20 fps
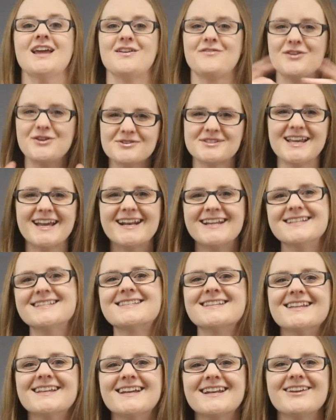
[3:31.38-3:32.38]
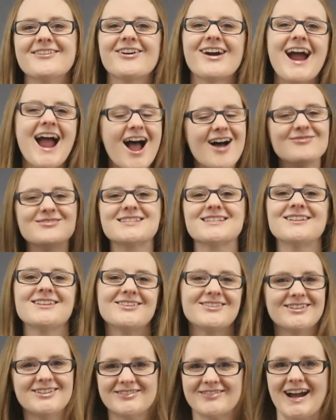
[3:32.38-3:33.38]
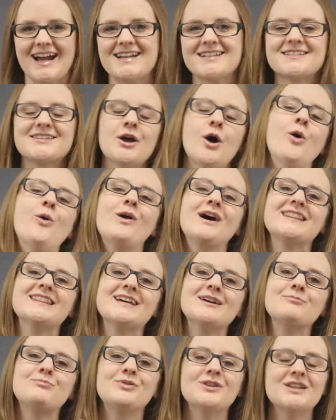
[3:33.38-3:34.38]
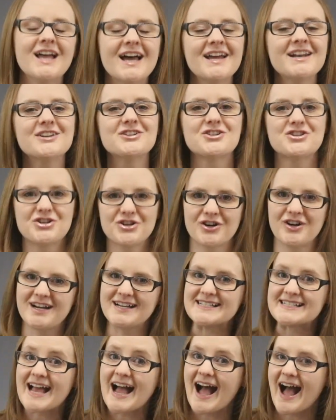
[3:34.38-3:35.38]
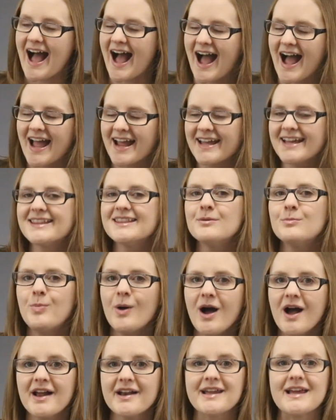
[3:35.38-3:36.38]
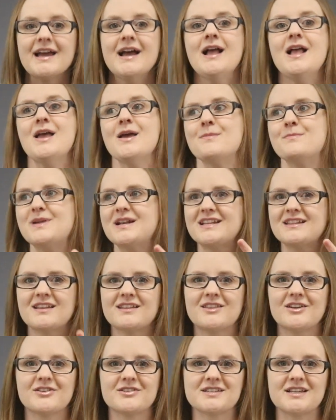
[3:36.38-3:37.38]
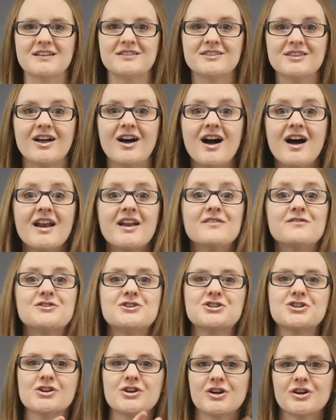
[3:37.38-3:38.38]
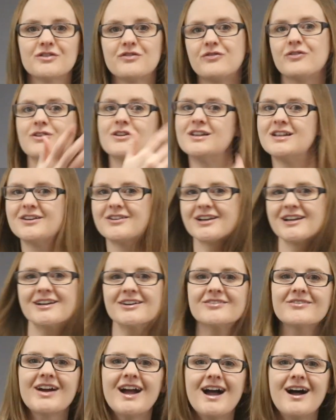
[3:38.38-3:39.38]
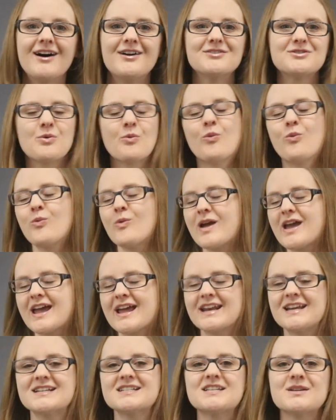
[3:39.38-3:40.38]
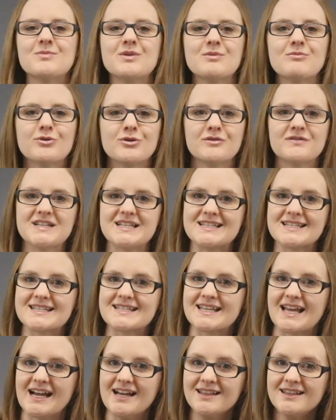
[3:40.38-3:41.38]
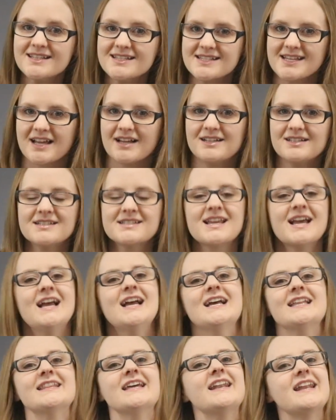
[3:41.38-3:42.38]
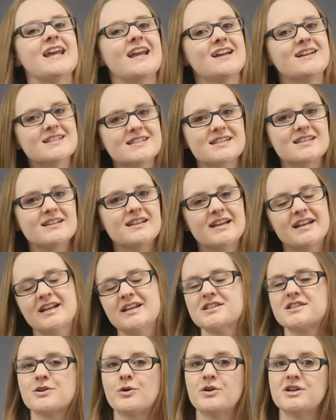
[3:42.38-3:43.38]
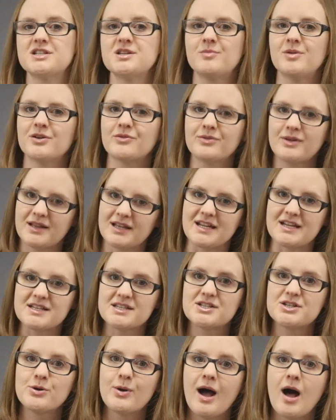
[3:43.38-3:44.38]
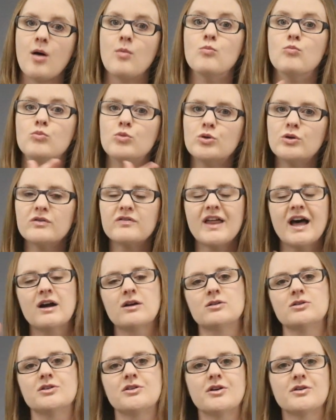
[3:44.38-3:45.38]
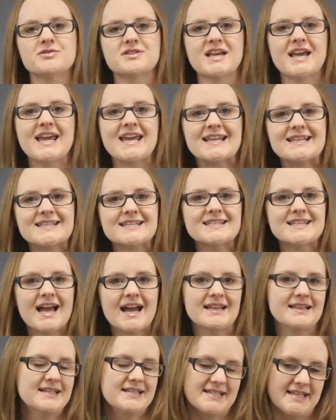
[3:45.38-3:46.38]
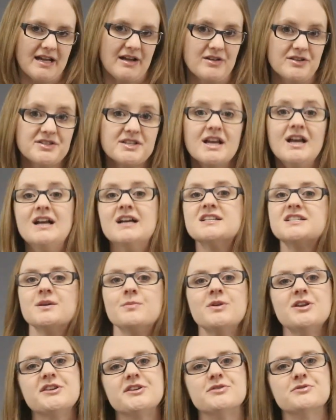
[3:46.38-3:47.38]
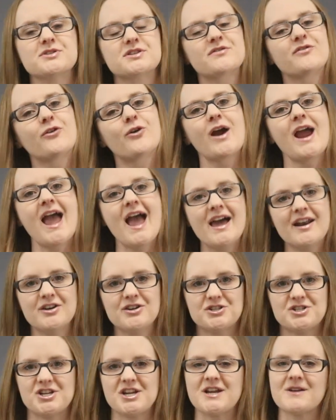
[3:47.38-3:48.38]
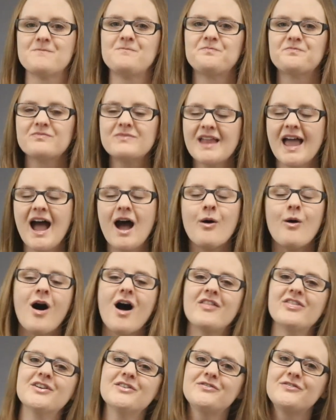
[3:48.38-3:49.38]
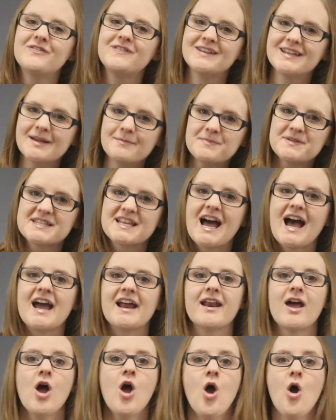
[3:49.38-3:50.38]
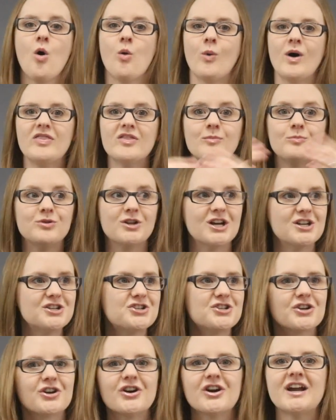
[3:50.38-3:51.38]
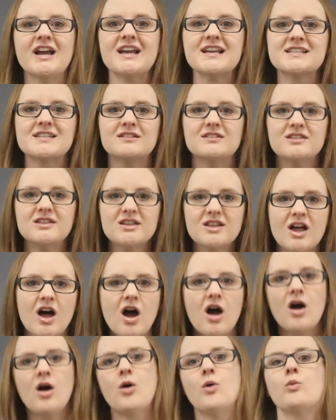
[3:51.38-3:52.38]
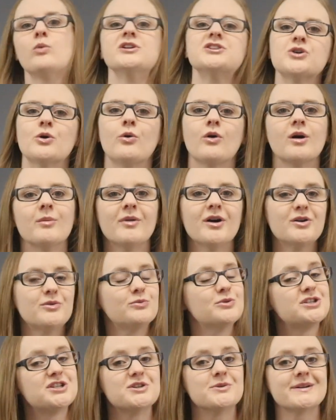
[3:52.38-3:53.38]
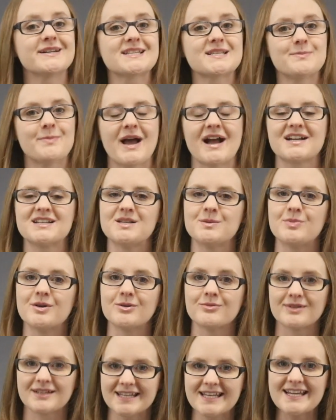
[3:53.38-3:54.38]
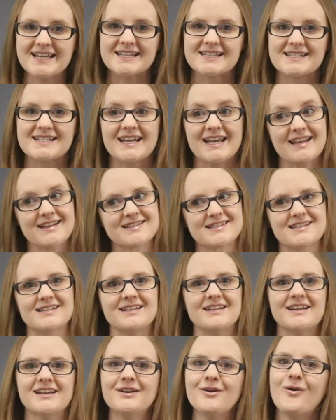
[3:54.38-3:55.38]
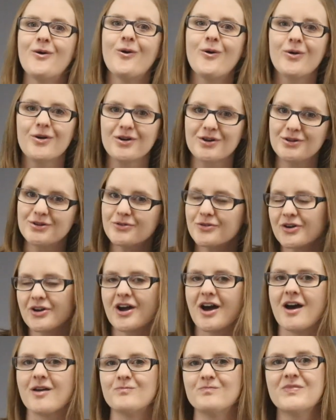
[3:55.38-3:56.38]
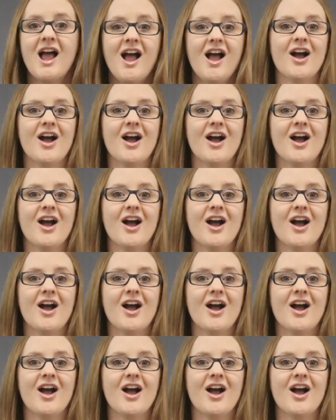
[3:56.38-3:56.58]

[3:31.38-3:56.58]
If you said insulin, you are absolutely right. So when the blood sugar is high in the body, meaning that there is a lot of sugar floating around waiting to be moved inside the cells, then insulin is going to be released to help move that glucose inside the cells to be used for energy. Now, on the flip side, when the blood sugar is low, which hormone would you expect to be released? Insulin or glucagon?